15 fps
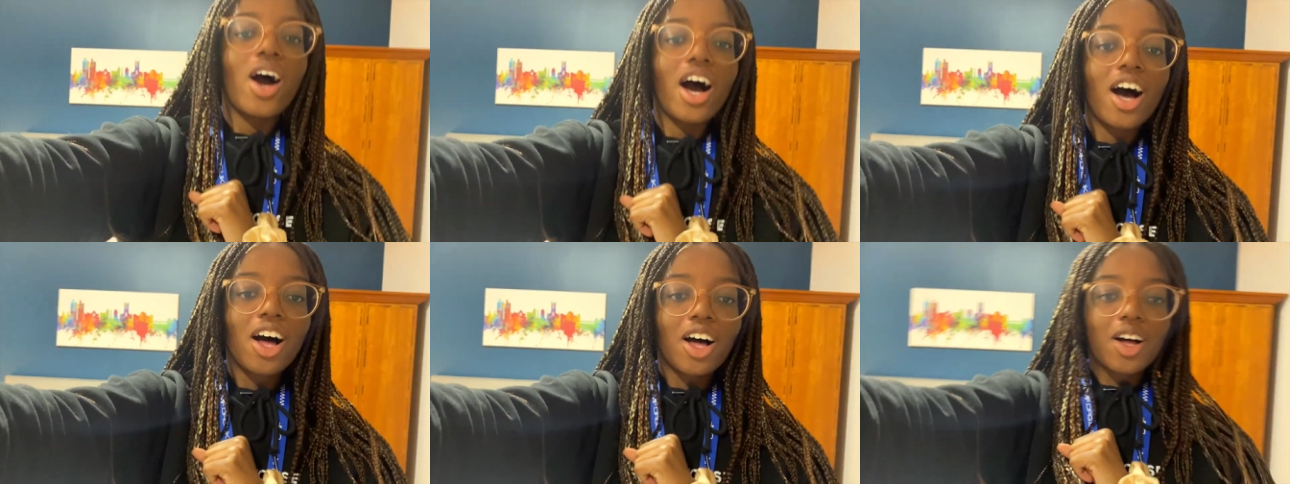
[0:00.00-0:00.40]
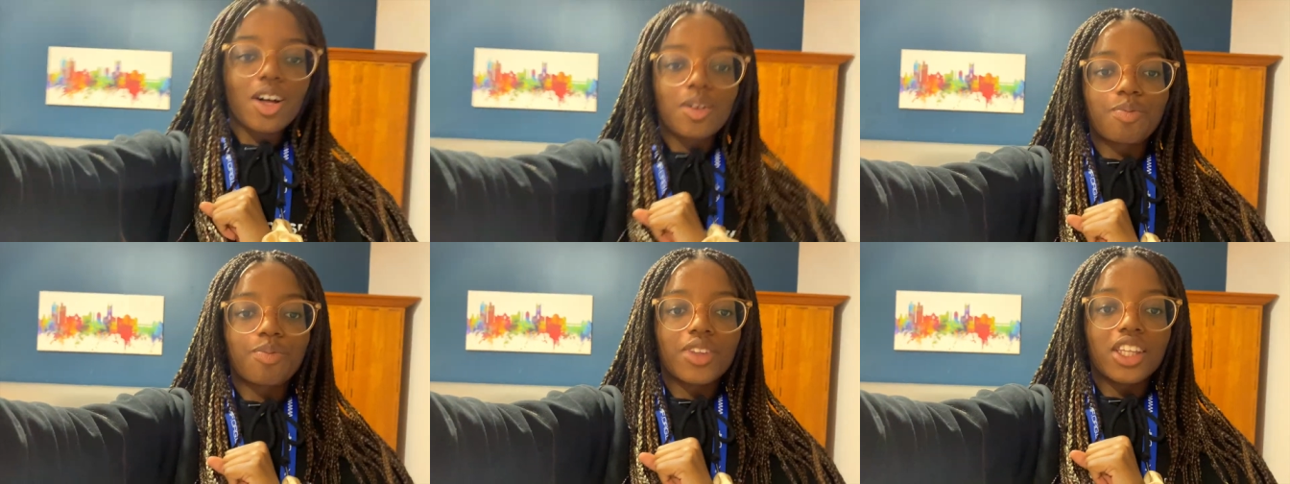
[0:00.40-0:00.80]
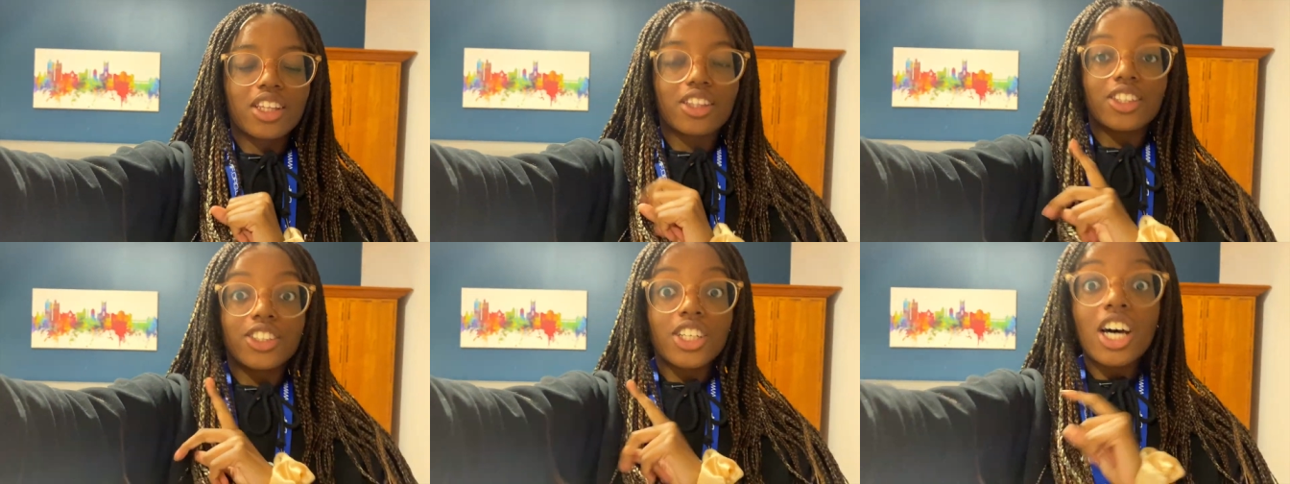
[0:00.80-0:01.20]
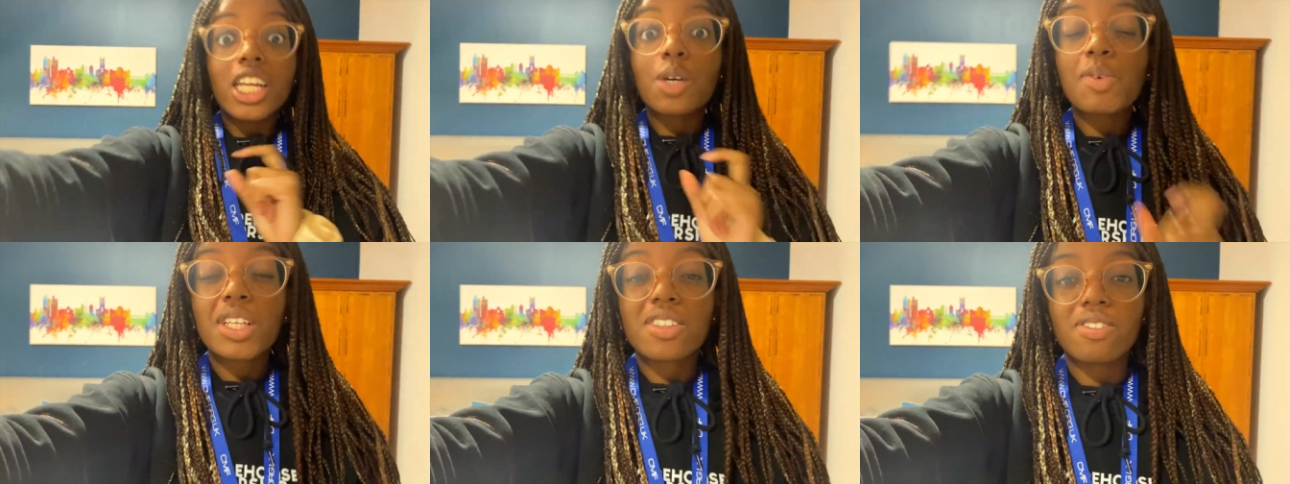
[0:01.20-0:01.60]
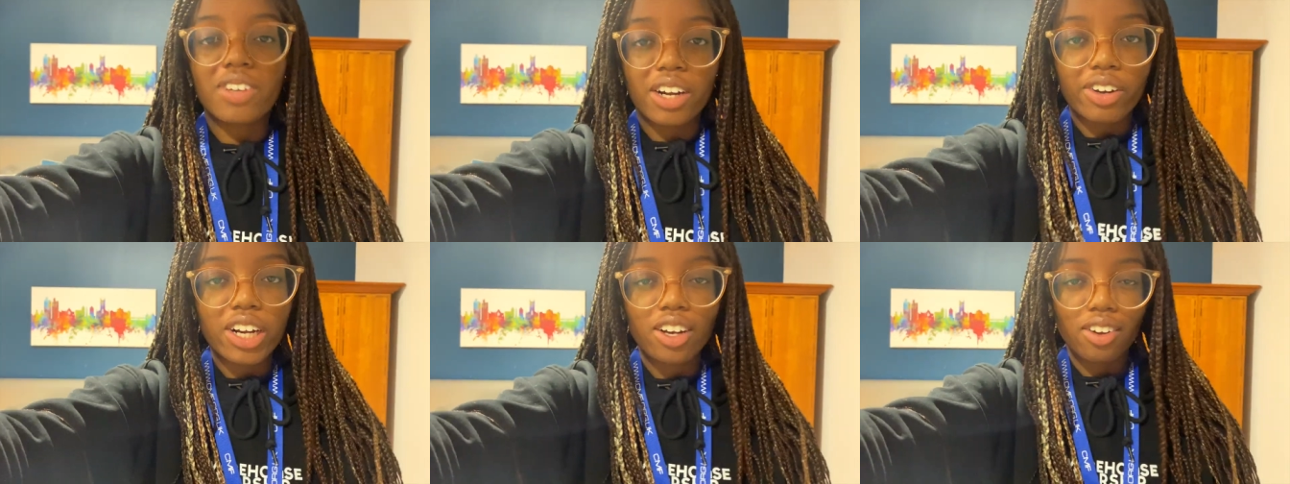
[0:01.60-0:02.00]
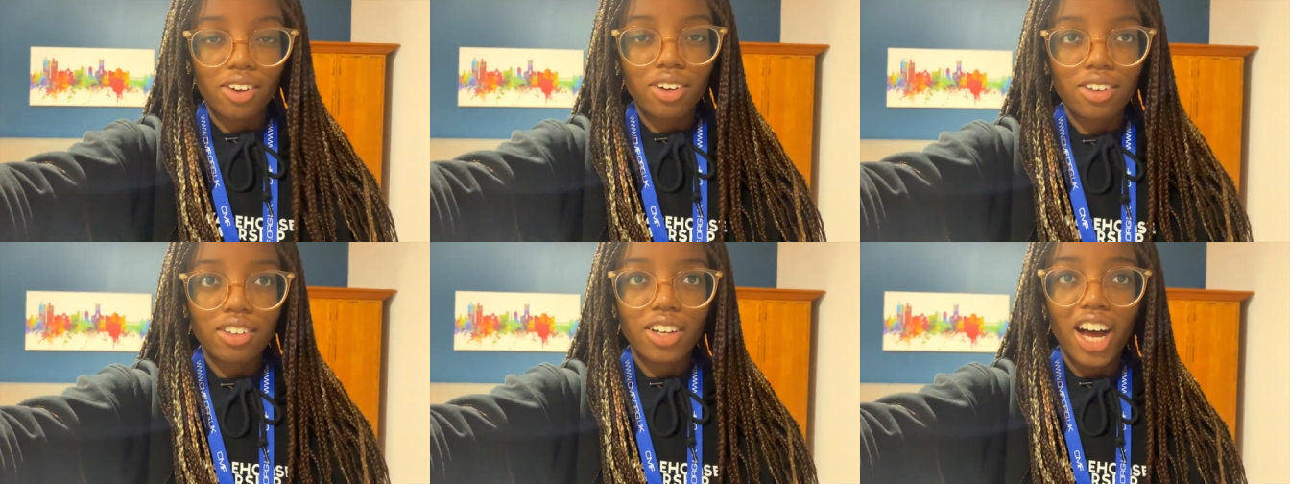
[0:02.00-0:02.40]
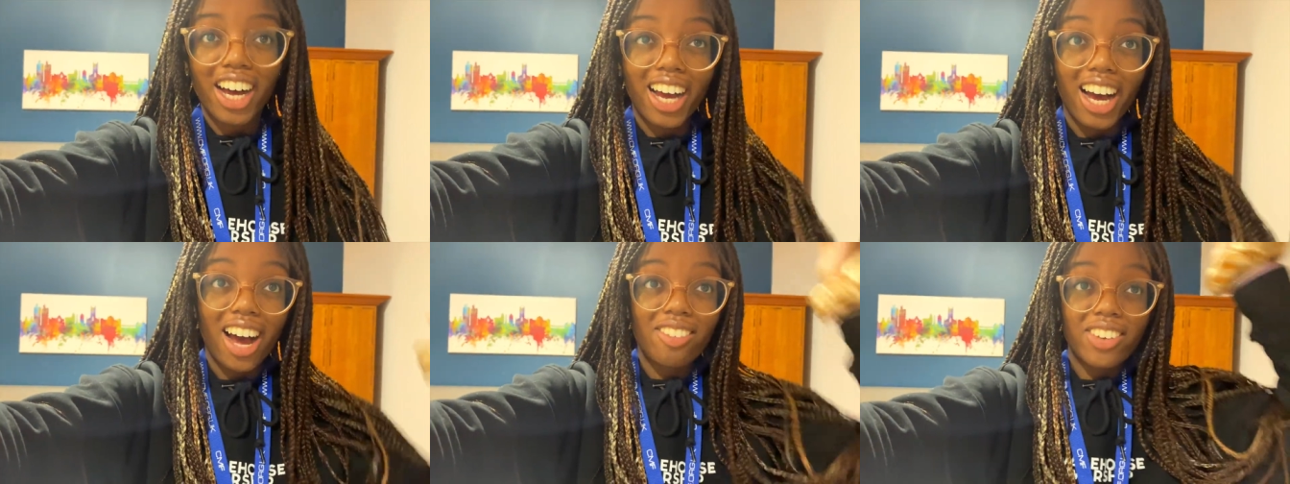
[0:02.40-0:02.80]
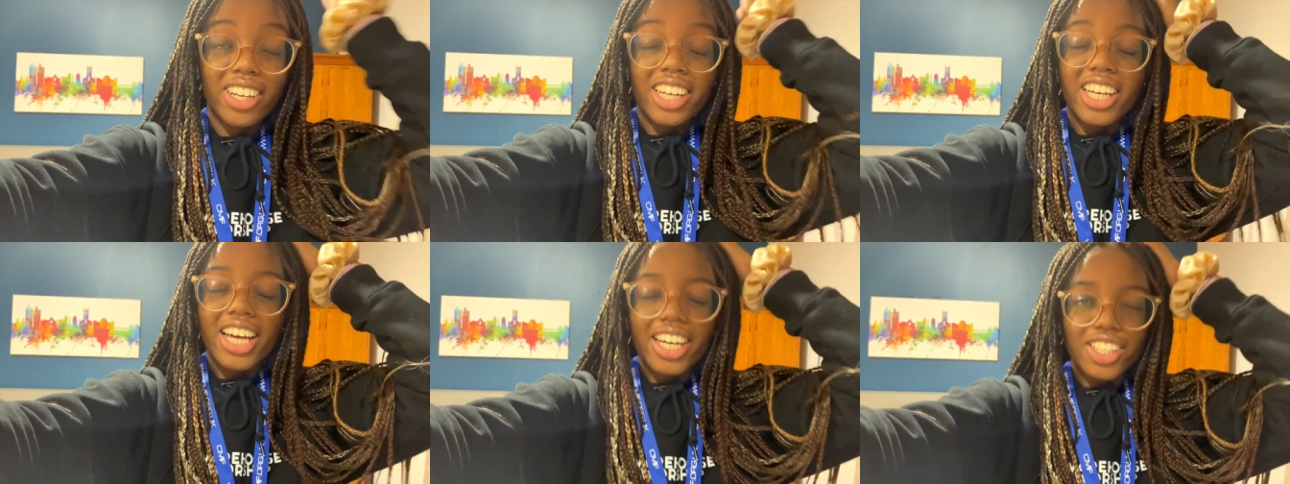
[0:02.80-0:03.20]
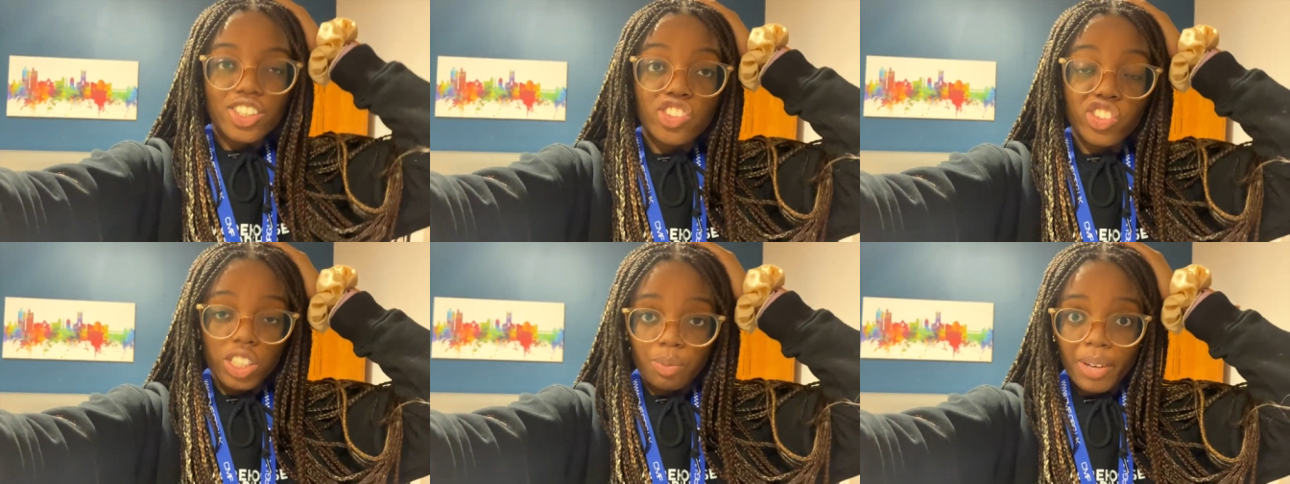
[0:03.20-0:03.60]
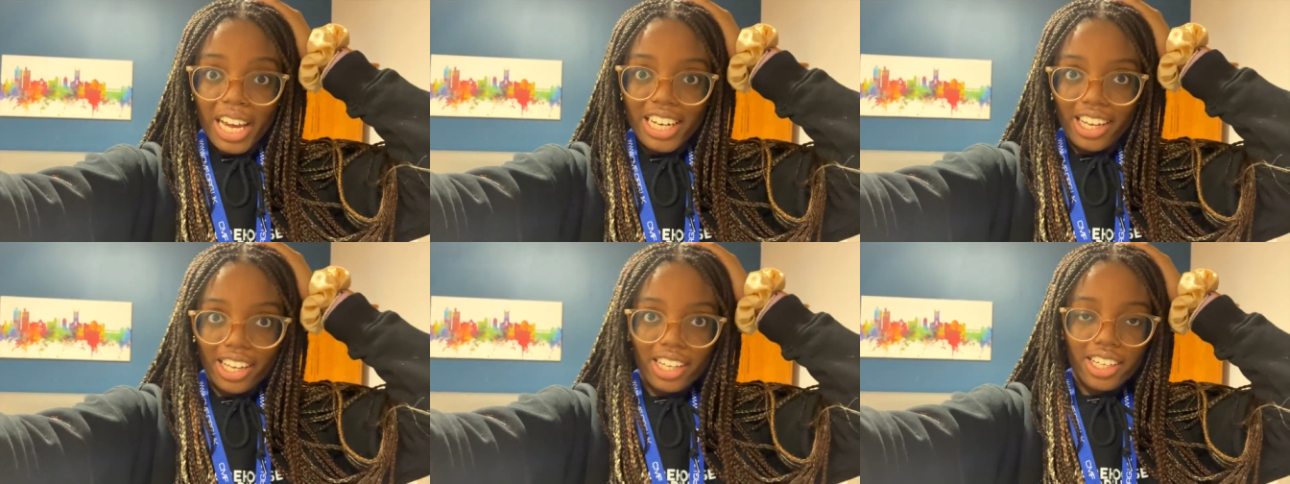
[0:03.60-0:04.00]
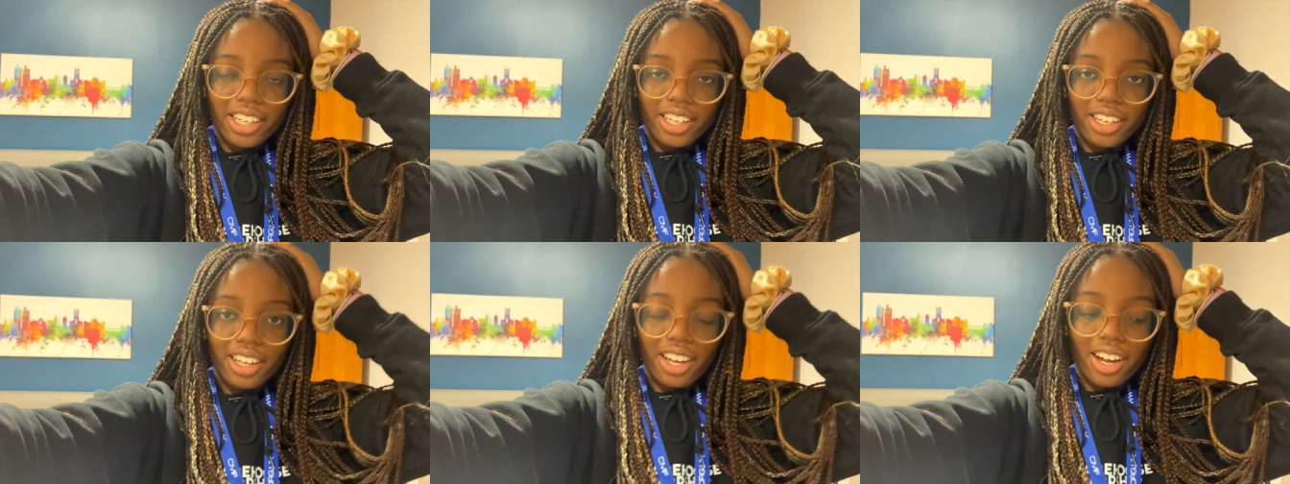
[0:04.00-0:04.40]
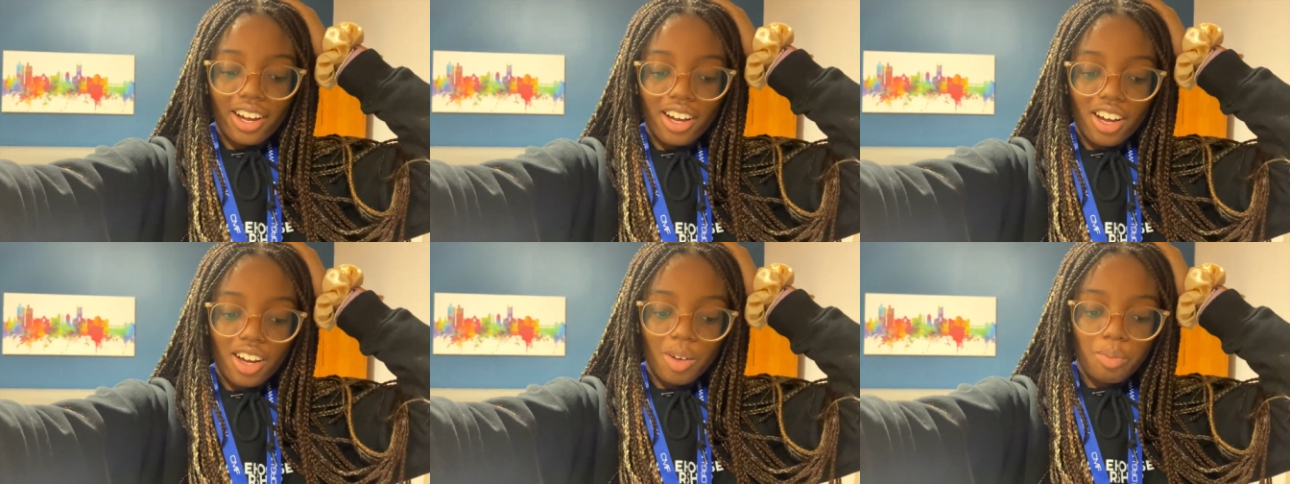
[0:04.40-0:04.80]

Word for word: Um, the journey was very long. I have an extreme headache. Um,